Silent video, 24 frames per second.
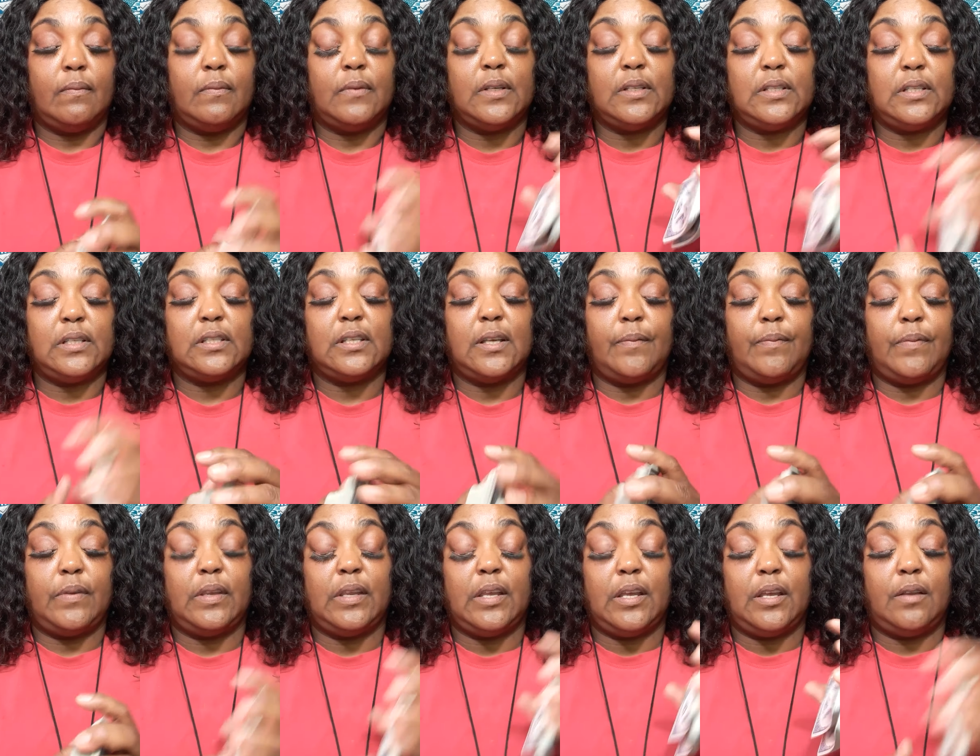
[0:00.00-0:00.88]
This is
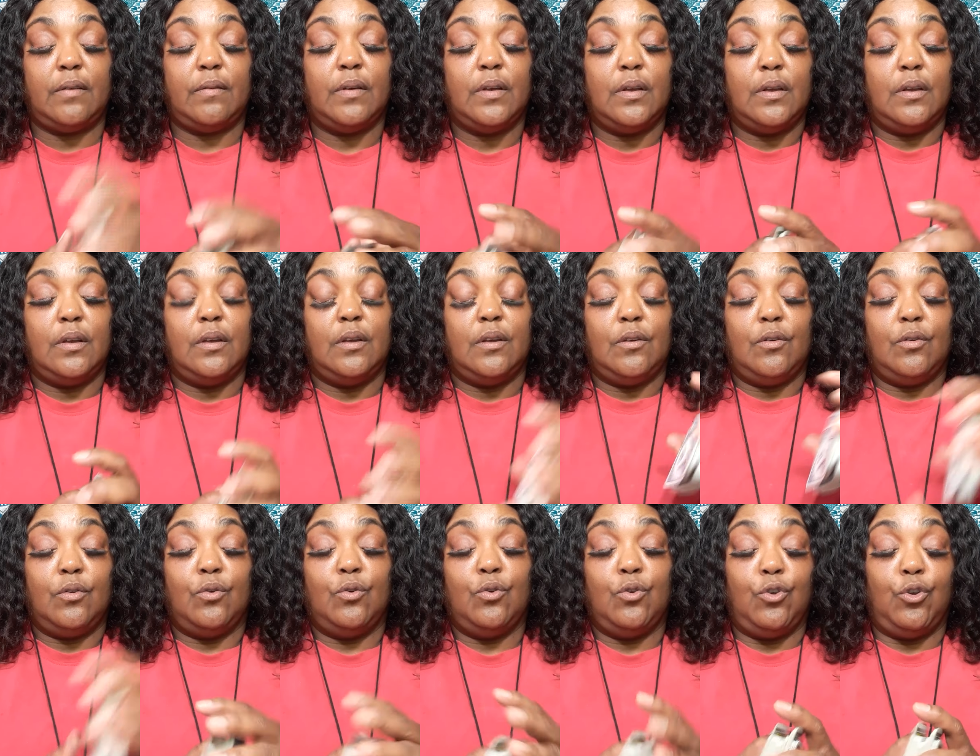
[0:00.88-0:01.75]
something that
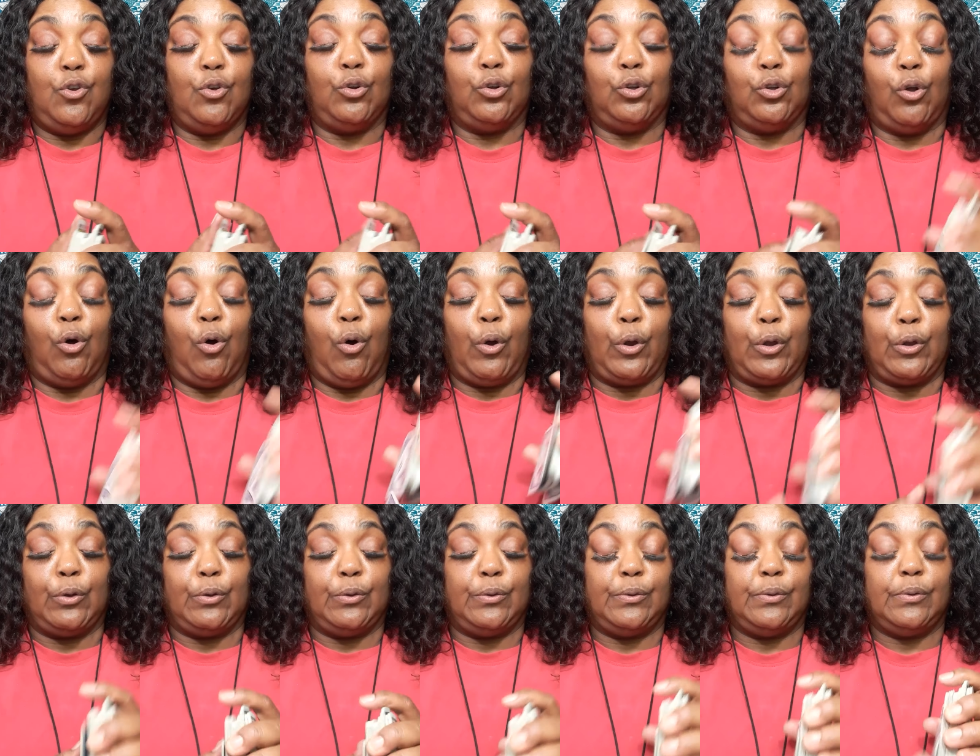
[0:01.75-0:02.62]
you're
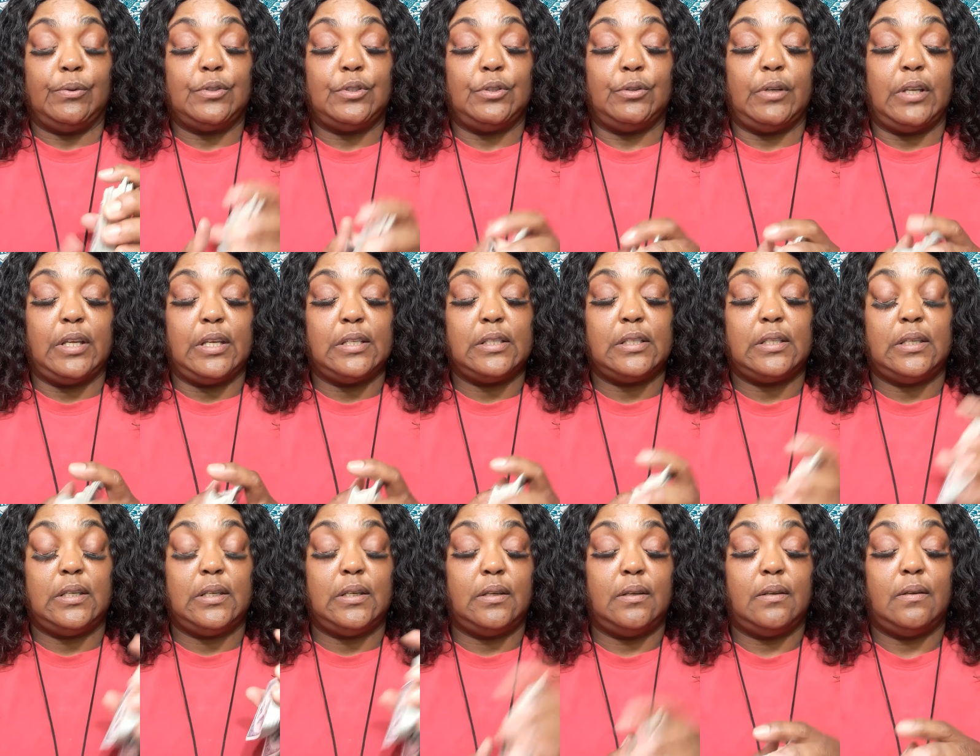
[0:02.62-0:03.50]
loyal to
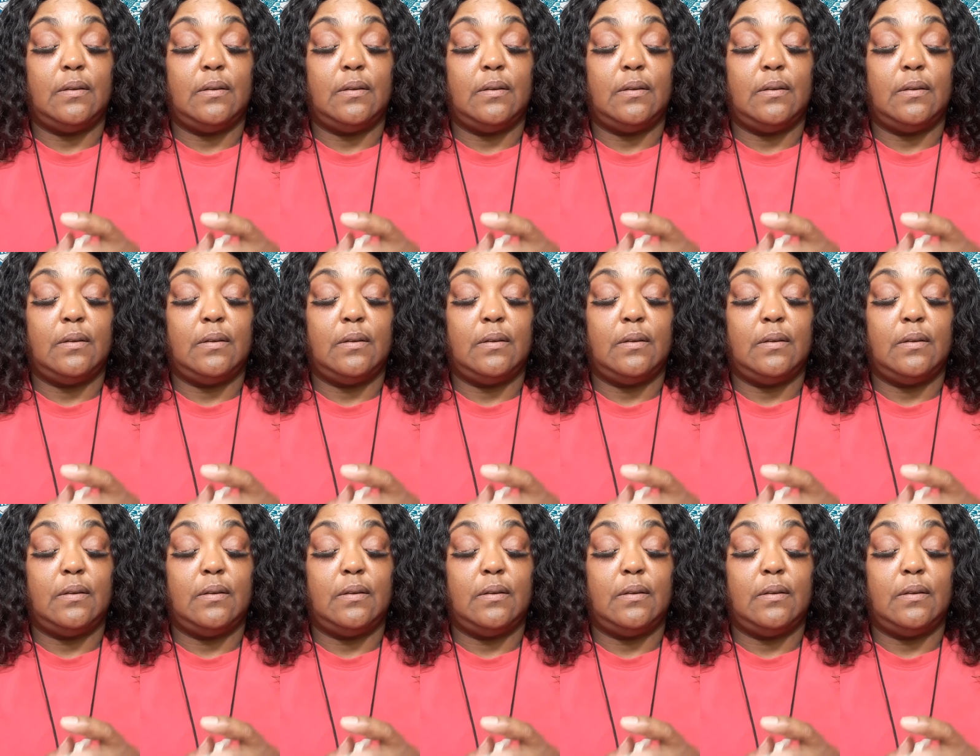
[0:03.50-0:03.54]
this.